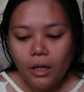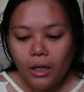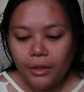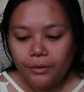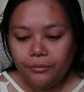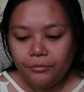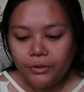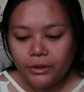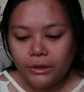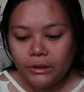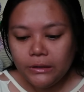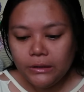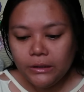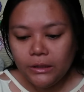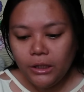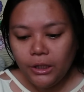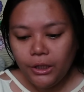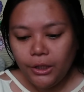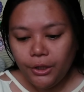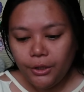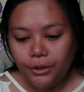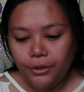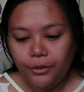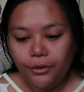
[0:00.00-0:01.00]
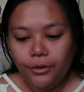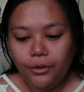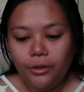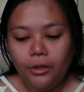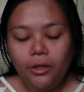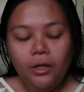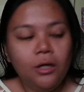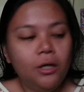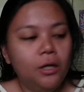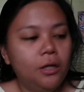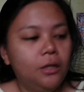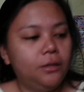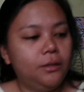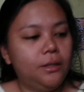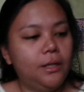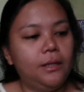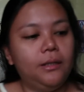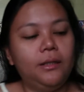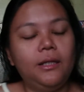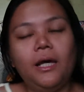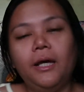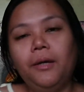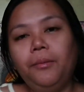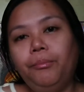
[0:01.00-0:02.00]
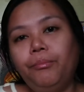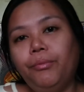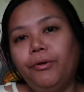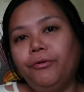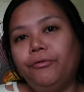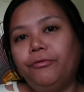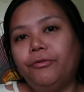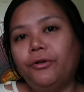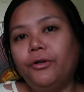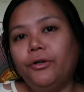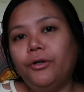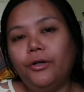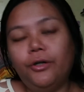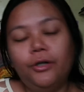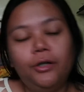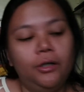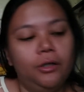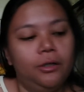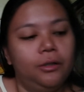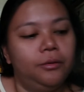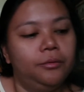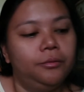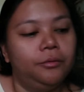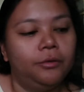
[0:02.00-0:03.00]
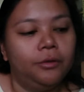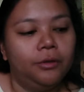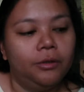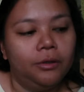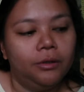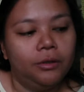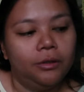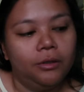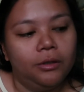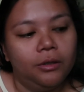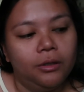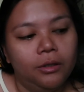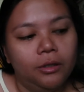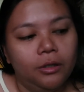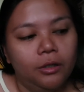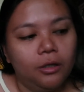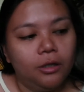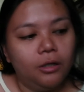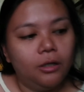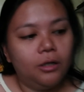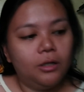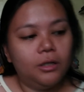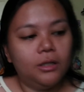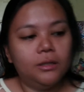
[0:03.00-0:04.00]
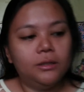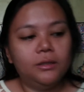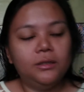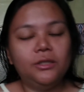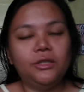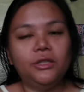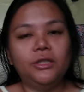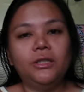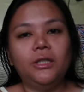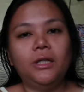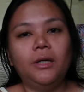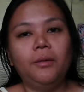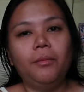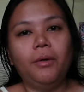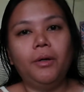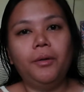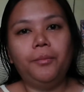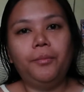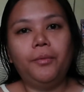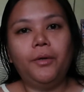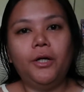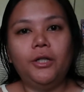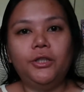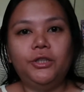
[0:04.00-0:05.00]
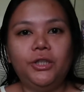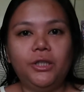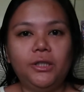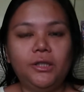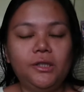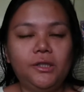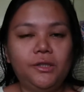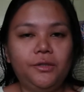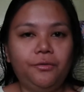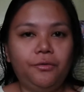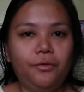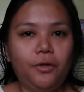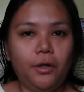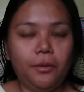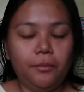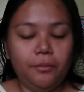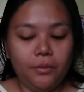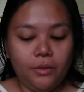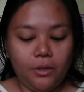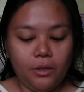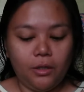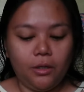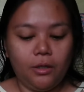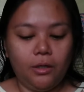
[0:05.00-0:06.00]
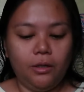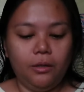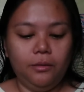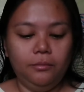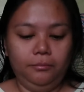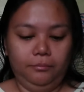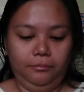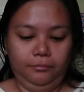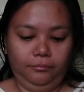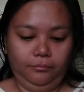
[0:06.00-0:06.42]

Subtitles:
I've written here that I prefer starting my projects from the